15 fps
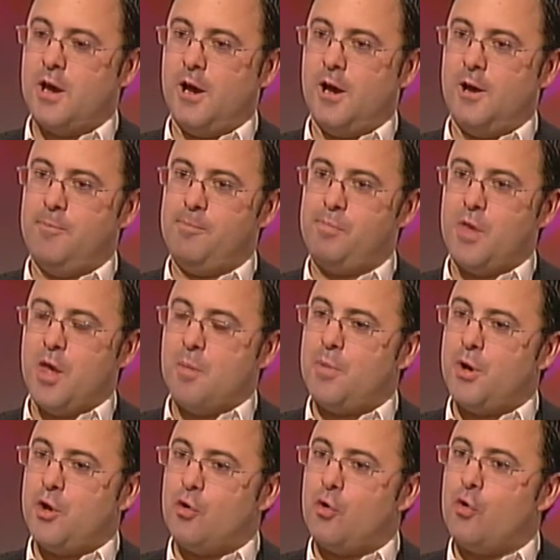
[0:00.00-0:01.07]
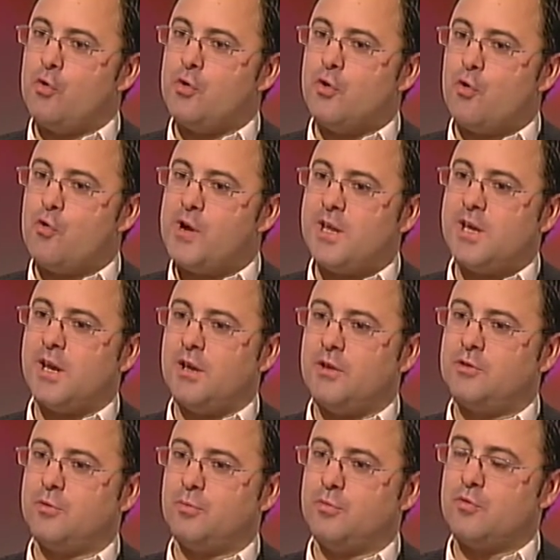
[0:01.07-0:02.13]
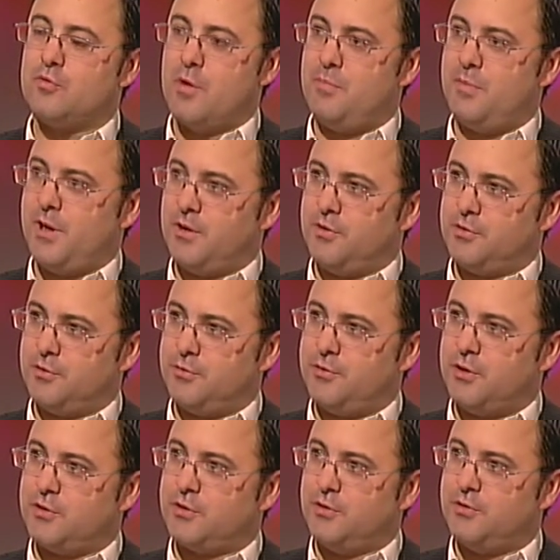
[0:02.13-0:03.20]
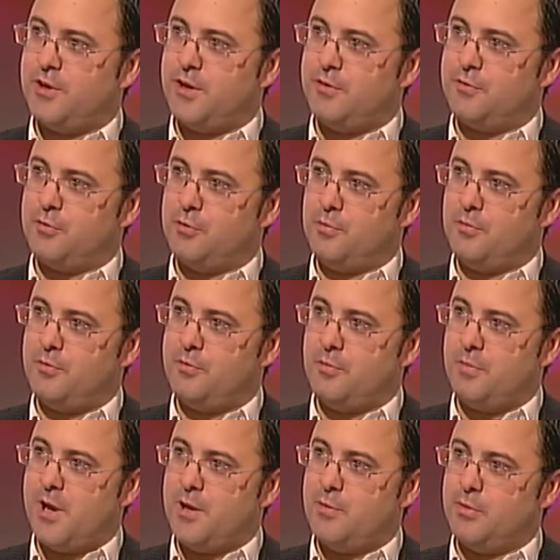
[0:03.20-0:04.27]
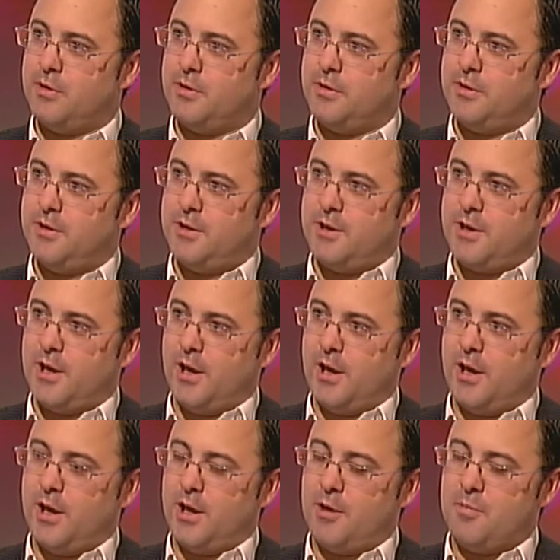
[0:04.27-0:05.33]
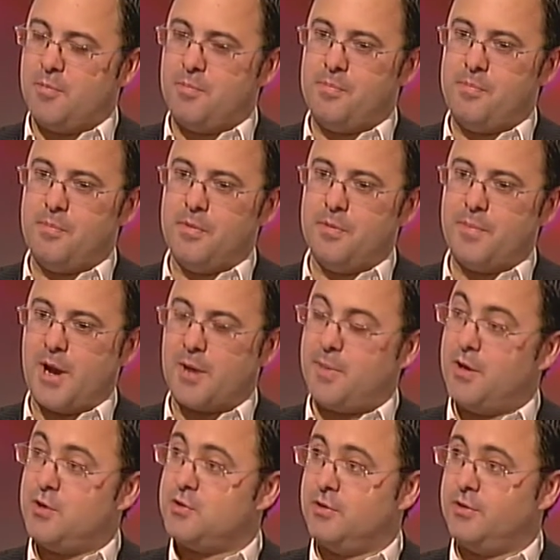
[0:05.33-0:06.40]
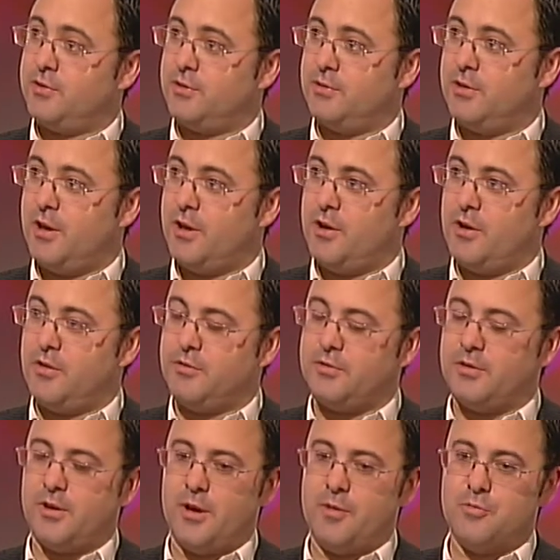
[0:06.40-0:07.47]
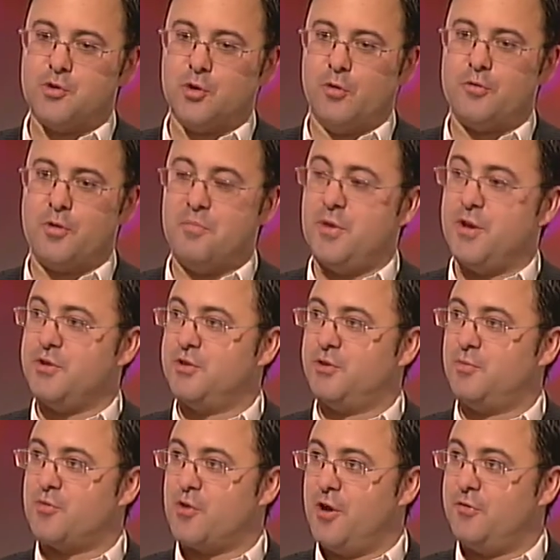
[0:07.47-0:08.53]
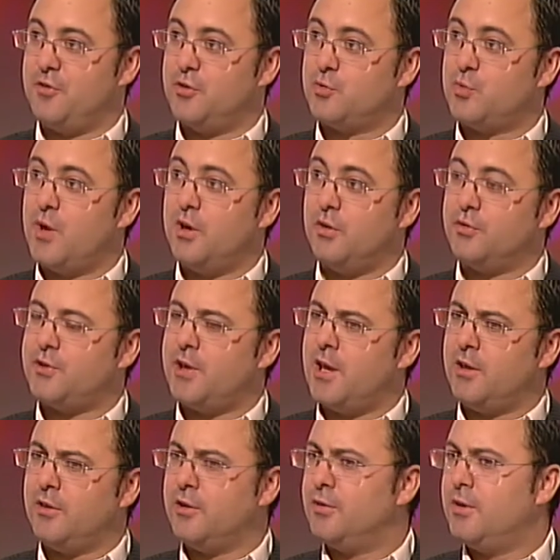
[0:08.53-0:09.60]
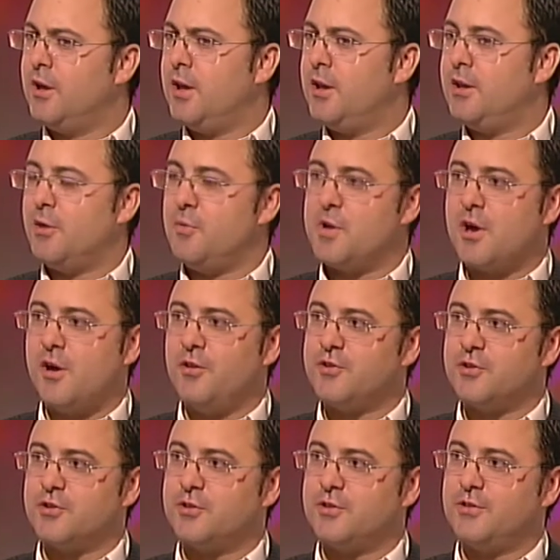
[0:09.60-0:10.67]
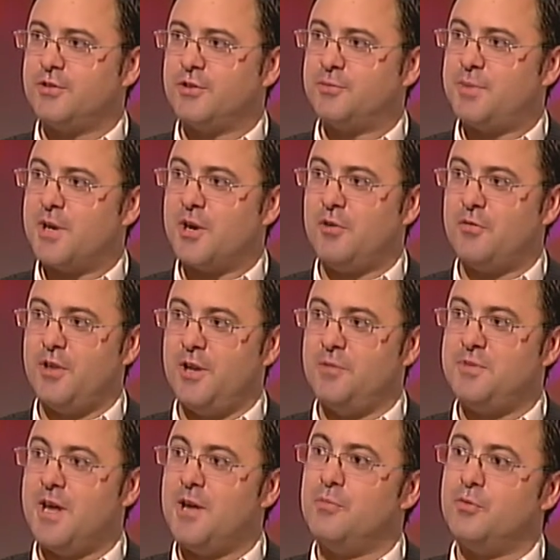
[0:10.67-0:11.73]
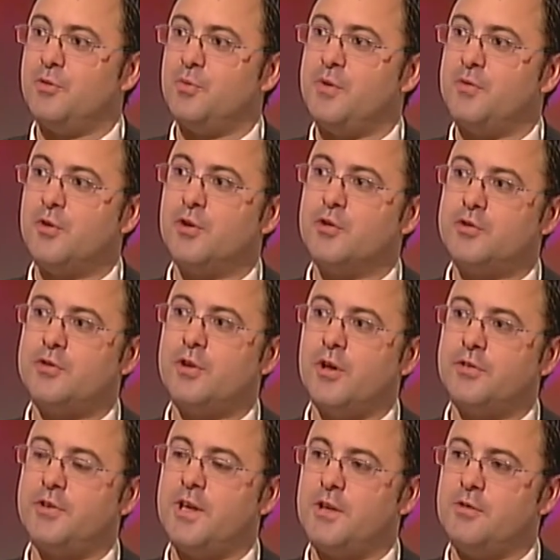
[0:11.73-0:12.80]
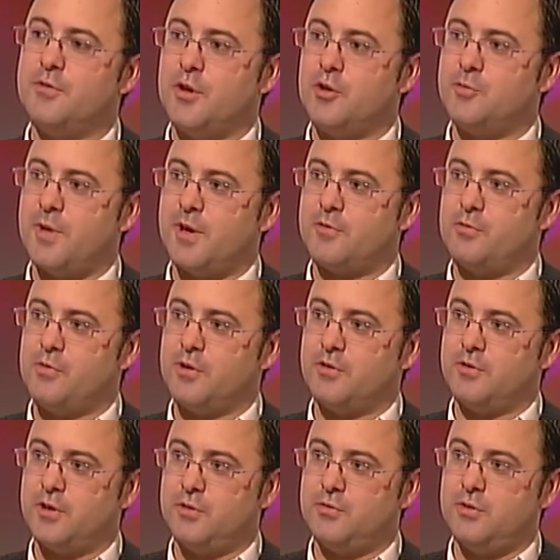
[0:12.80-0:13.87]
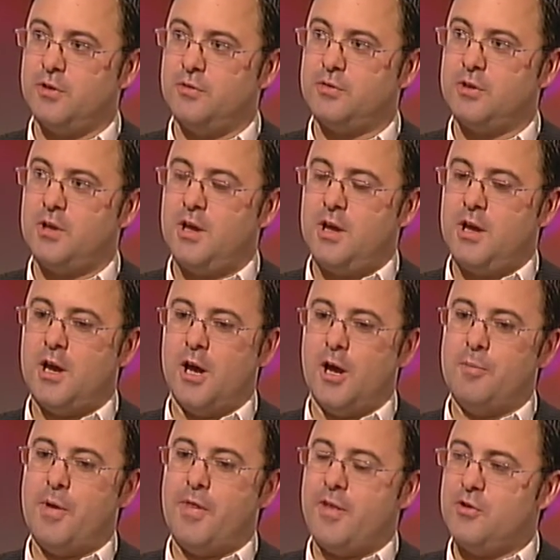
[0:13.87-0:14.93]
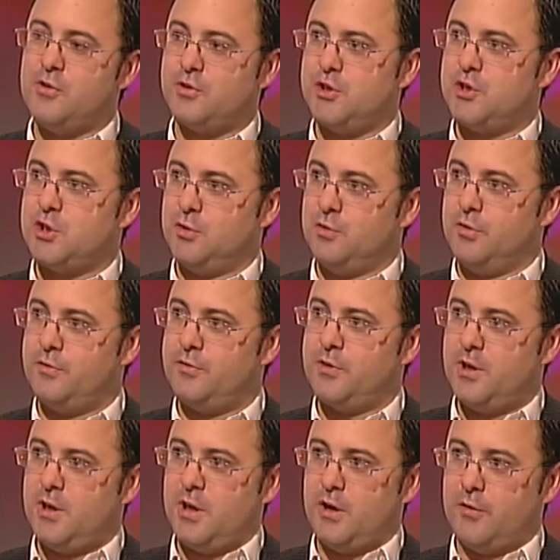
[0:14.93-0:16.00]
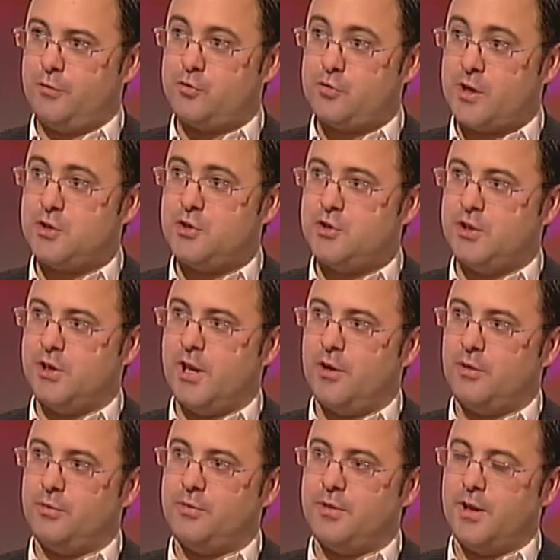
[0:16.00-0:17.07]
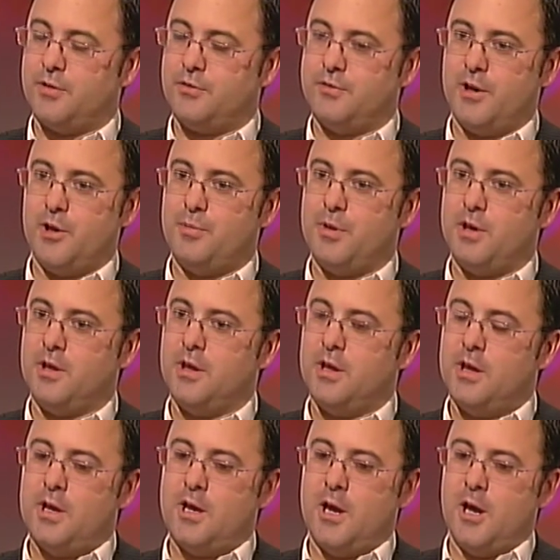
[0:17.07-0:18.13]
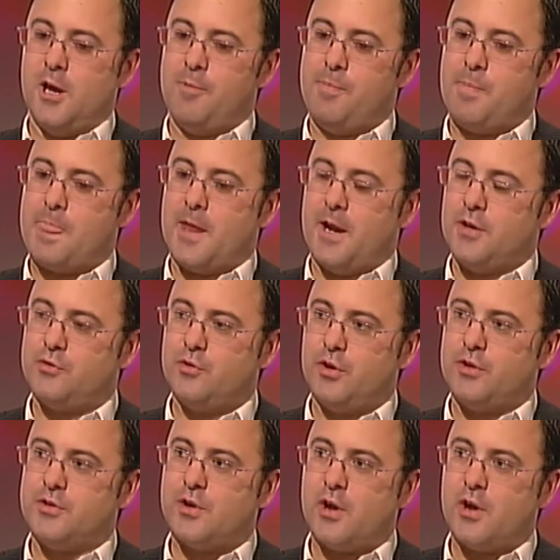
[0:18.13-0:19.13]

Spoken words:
but you're already getting some grumblings of discontent from Labour backbenchers and I'm sure front benchers in private as well, saying that, you know, we can't just pick off the Lib Dems, we've got to start taking votes back from the Conservatives, and there is an issue of strategy now developing, and it's not